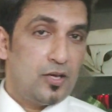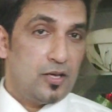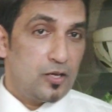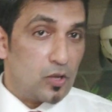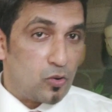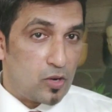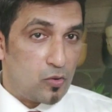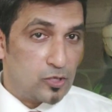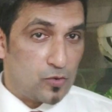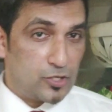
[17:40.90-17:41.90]
going
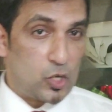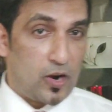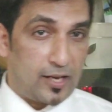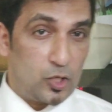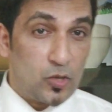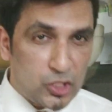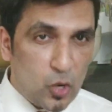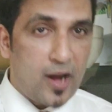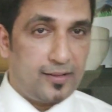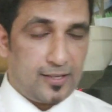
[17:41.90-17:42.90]
to retire. You're
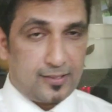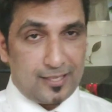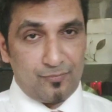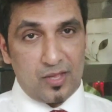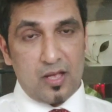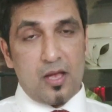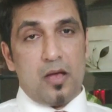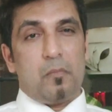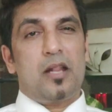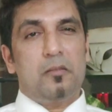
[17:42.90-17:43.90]
tired that time.
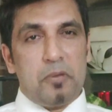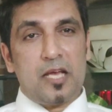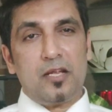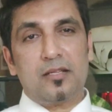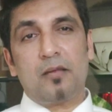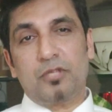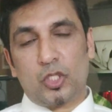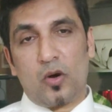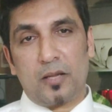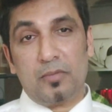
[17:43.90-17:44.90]
But in the beginning, that
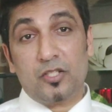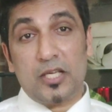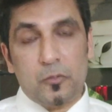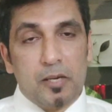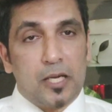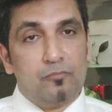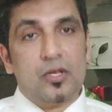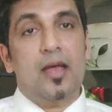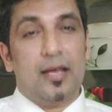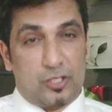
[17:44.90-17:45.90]
tiring means it becomes
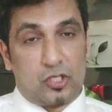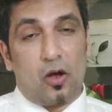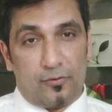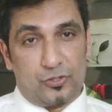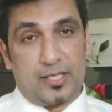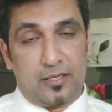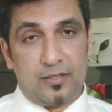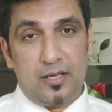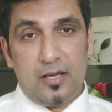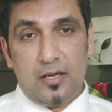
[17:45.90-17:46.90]

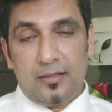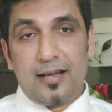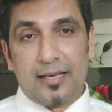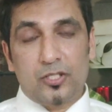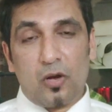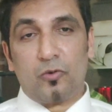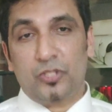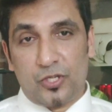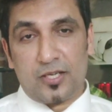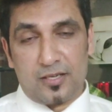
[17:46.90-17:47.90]
exhausting. That
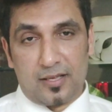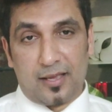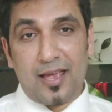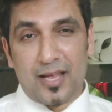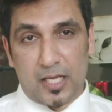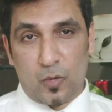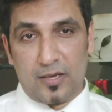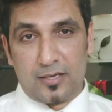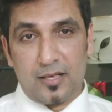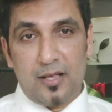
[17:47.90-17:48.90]
exhaustion can
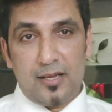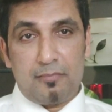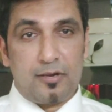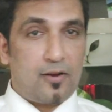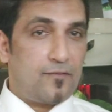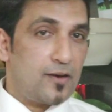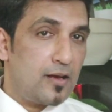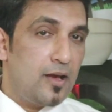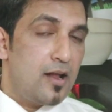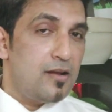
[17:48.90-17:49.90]
create a little bit of a
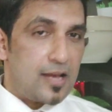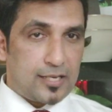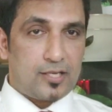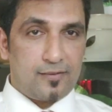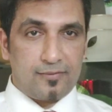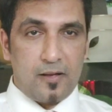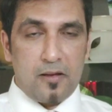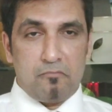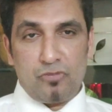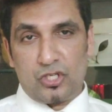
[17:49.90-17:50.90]
negative
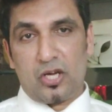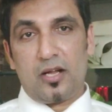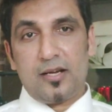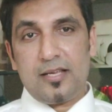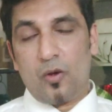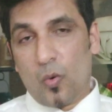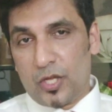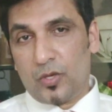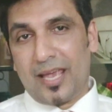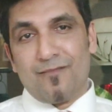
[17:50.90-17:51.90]
mentality, or
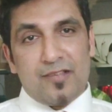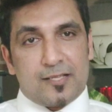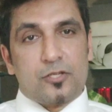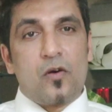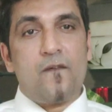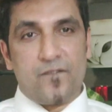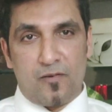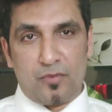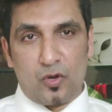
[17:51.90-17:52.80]
you can withdraw from